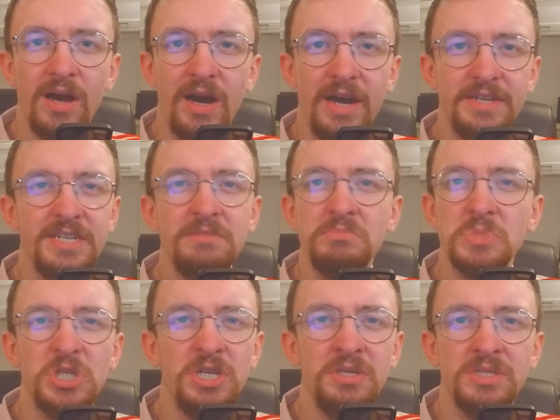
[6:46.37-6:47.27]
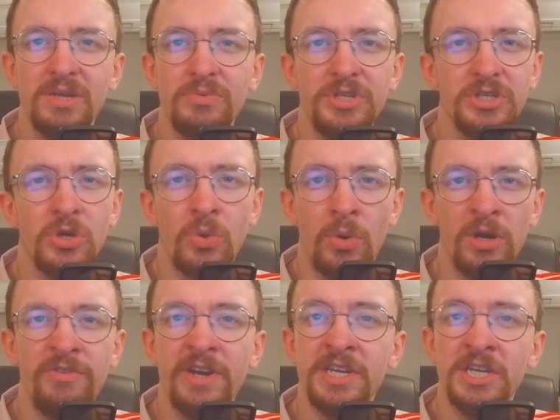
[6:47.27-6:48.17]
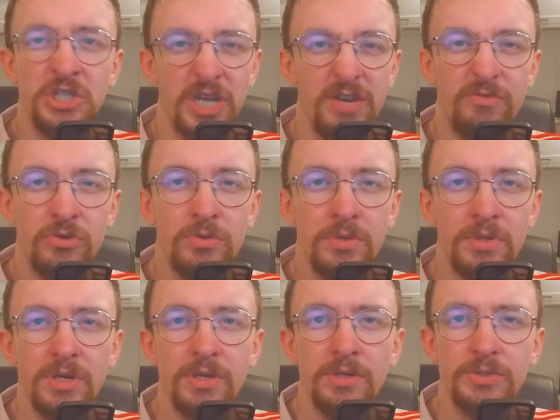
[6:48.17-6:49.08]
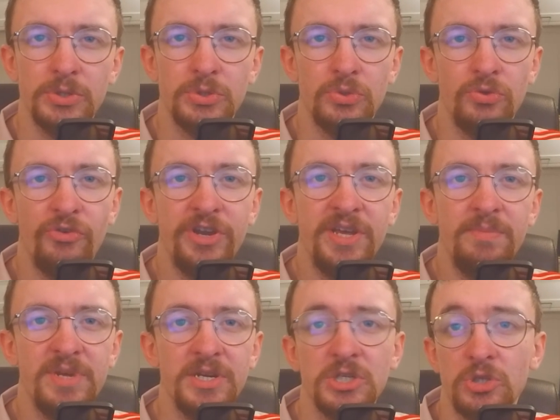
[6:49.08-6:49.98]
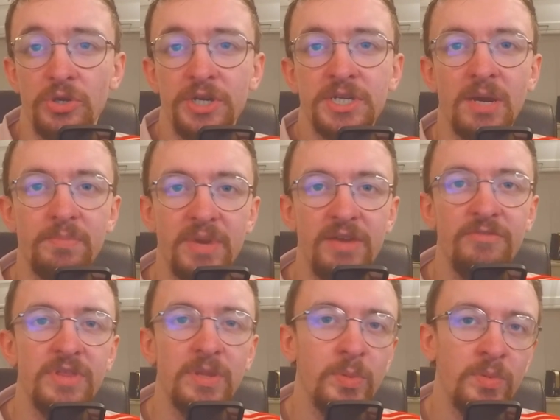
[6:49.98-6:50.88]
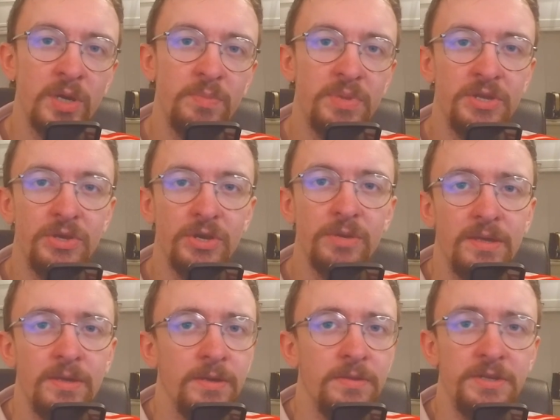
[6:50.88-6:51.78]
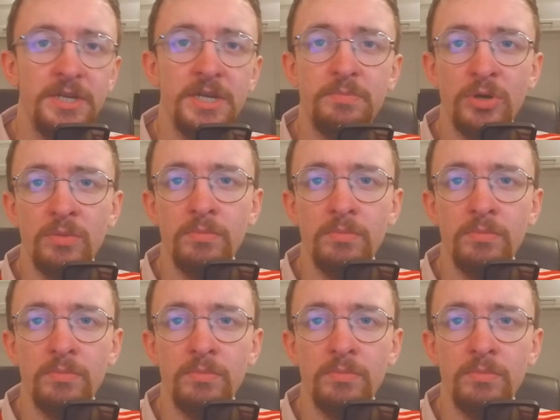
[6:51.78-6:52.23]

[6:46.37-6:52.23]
I didn't see Celtic qualifying in general, so it's already been a solid campaign for them in my opinion. They did pump